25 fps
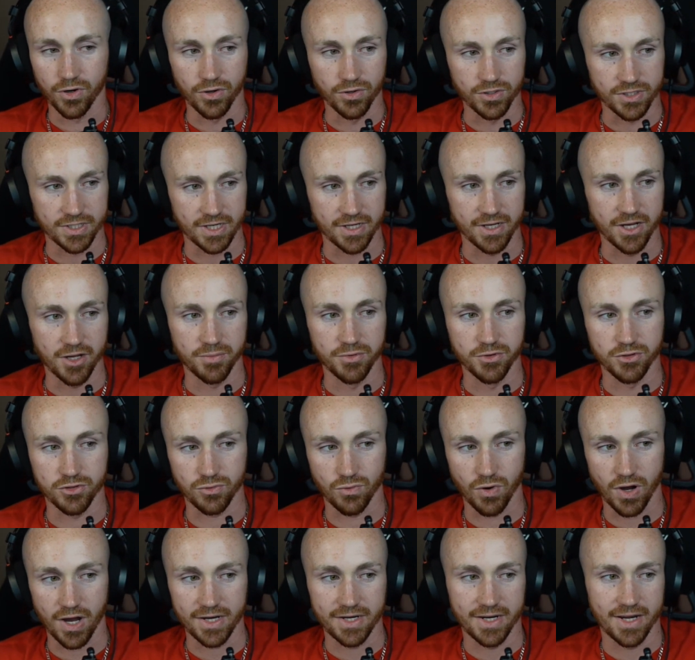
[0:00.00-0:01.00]
It's not going to help you
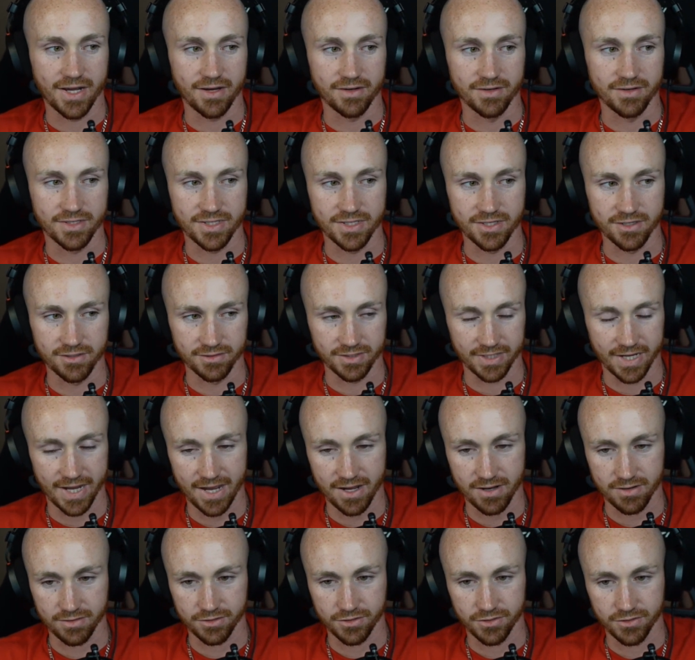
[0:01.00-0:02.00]
squat down to sit on the couch